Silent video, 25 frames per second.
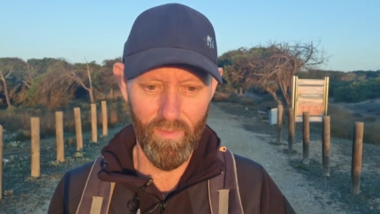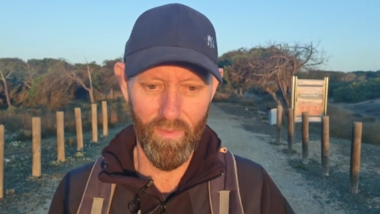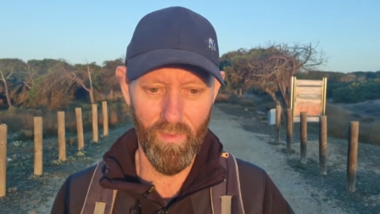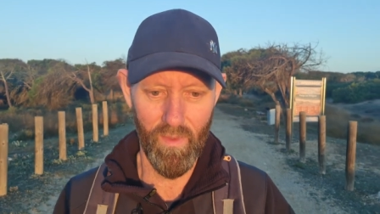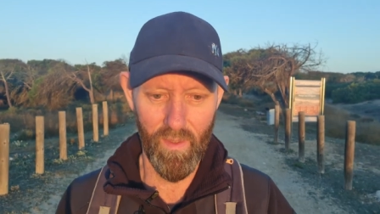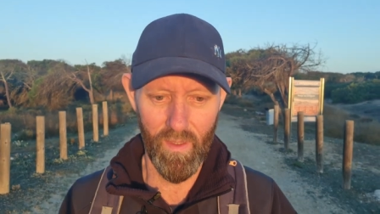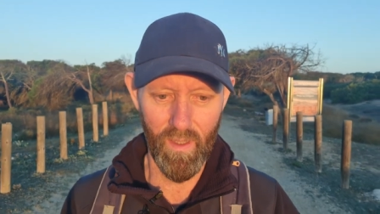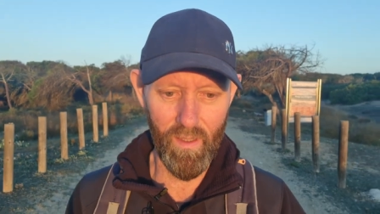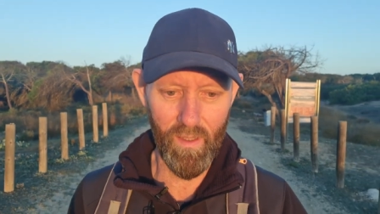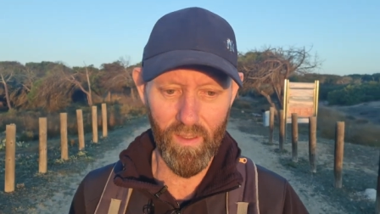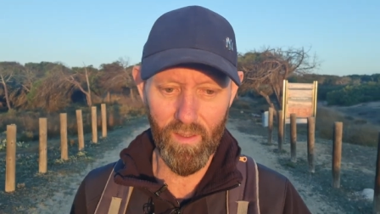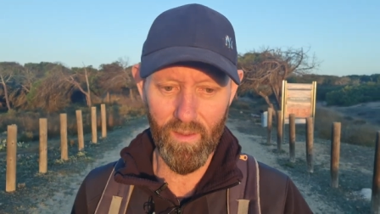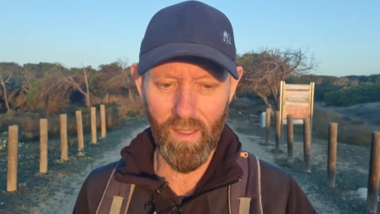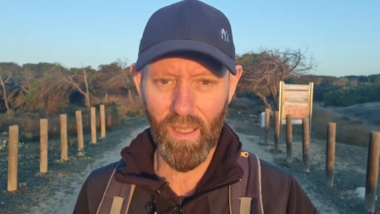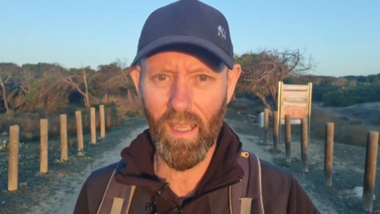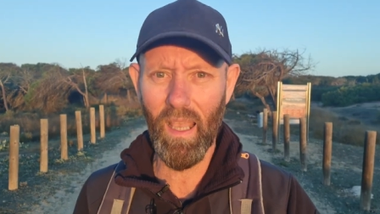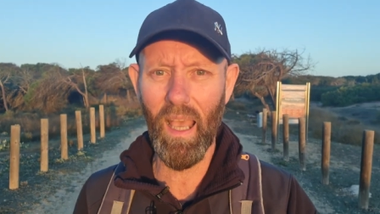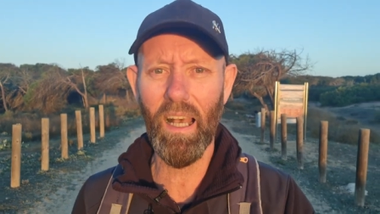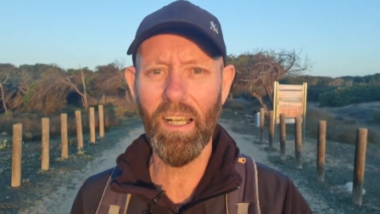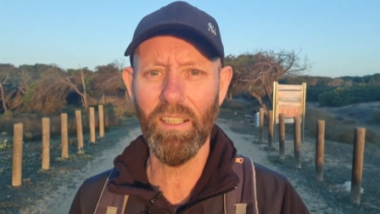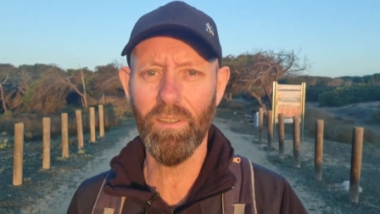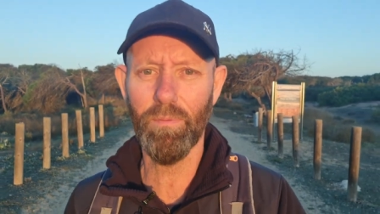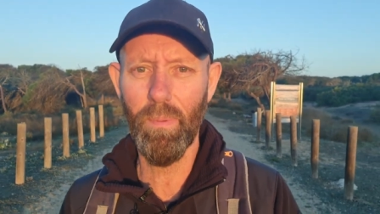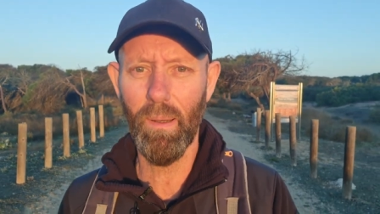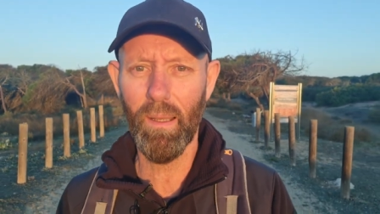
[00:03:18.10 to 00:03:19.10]
the, the
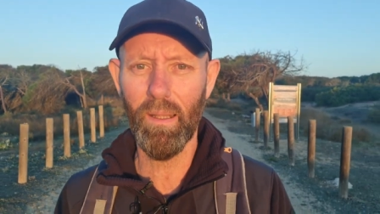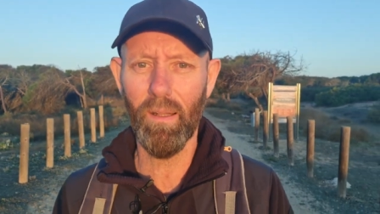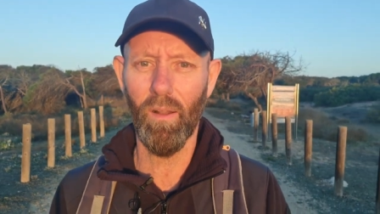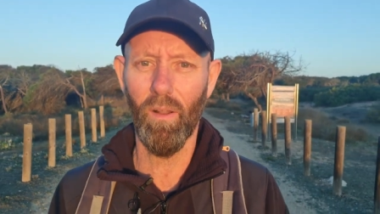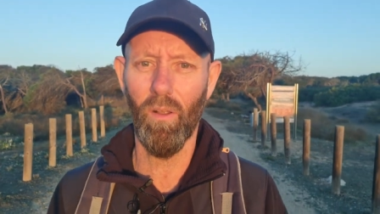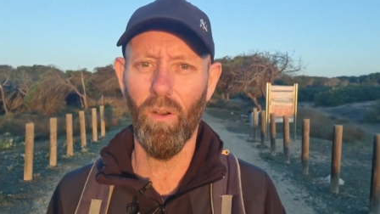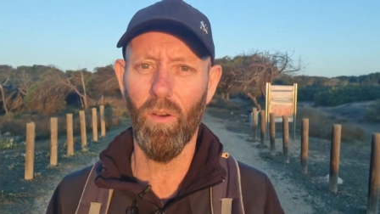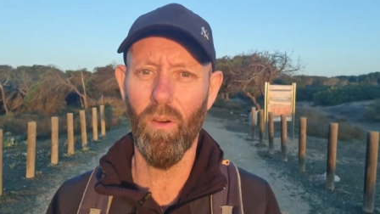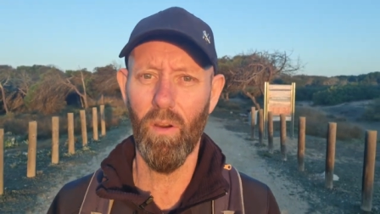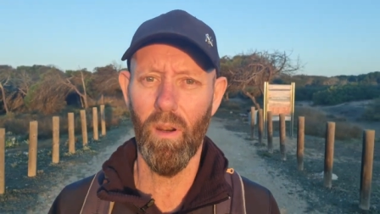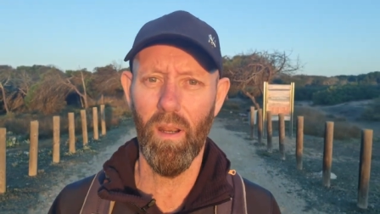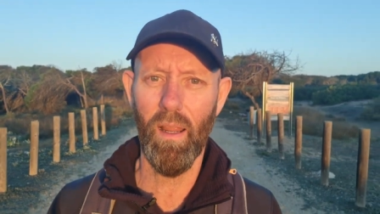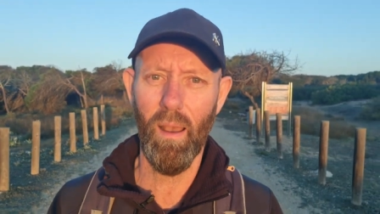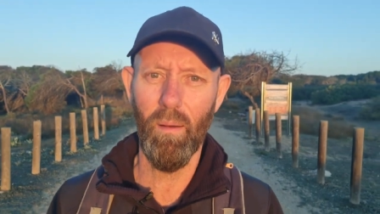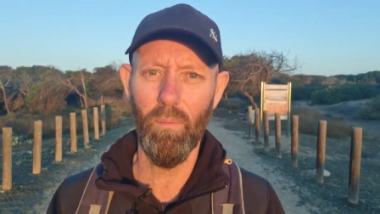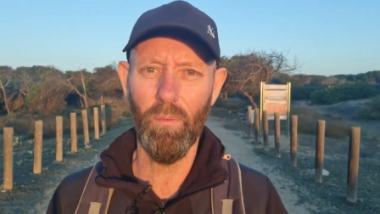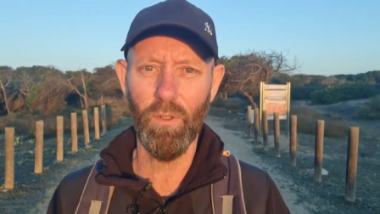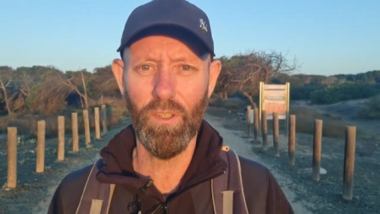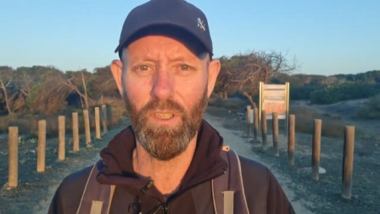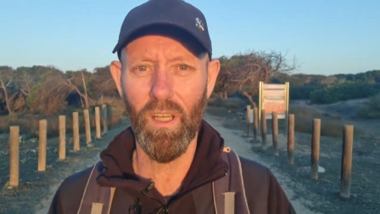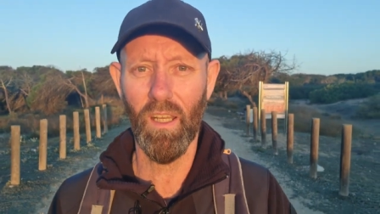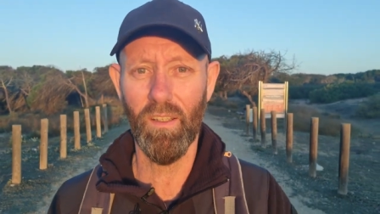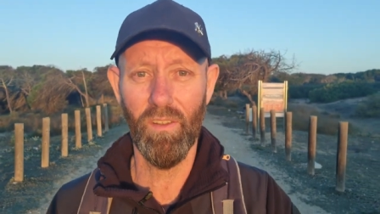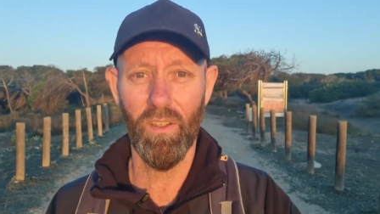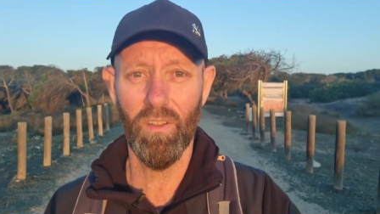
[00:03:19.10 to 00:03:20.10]
gas pedal or how
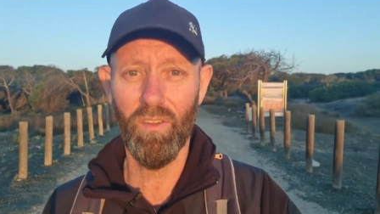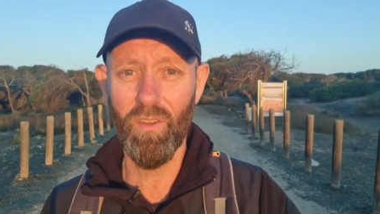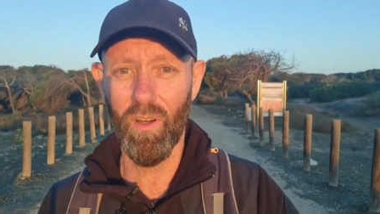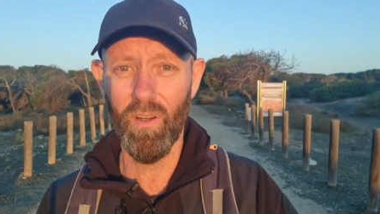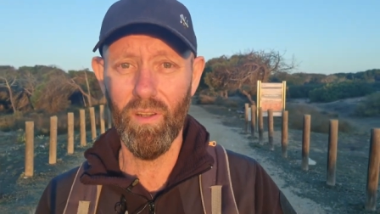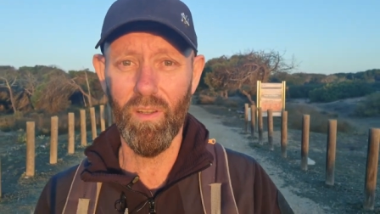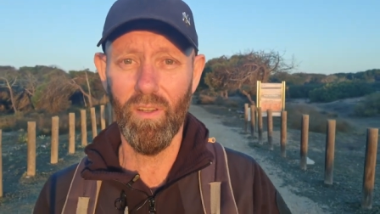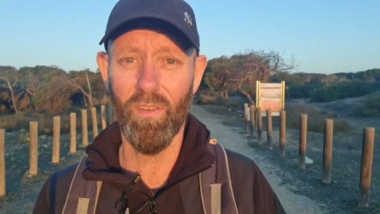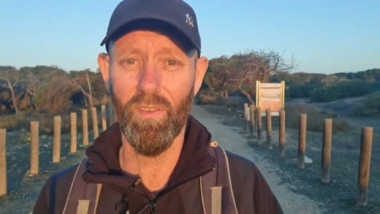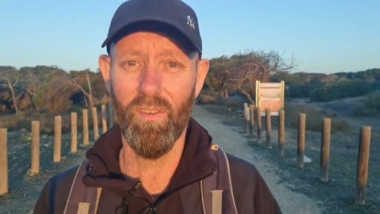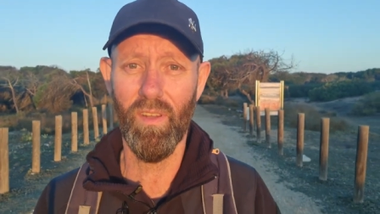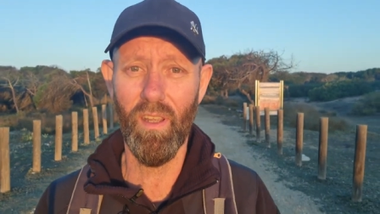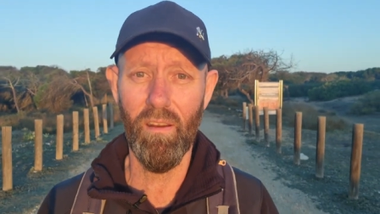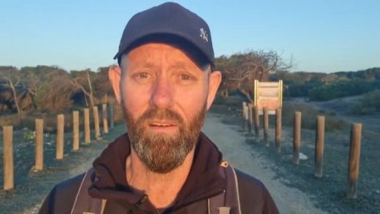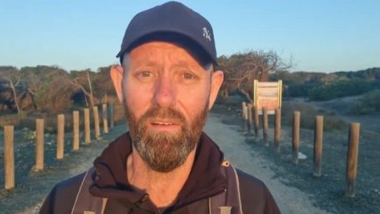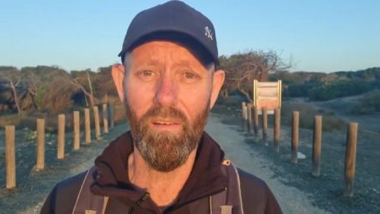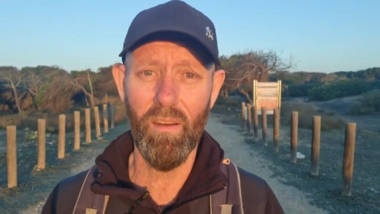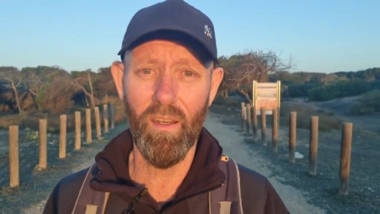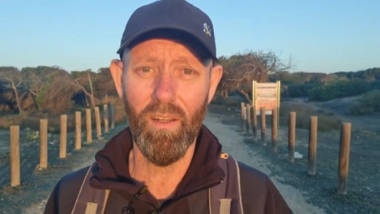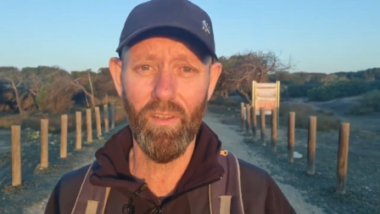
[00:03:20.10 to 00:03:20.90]
much you had to turn the steering.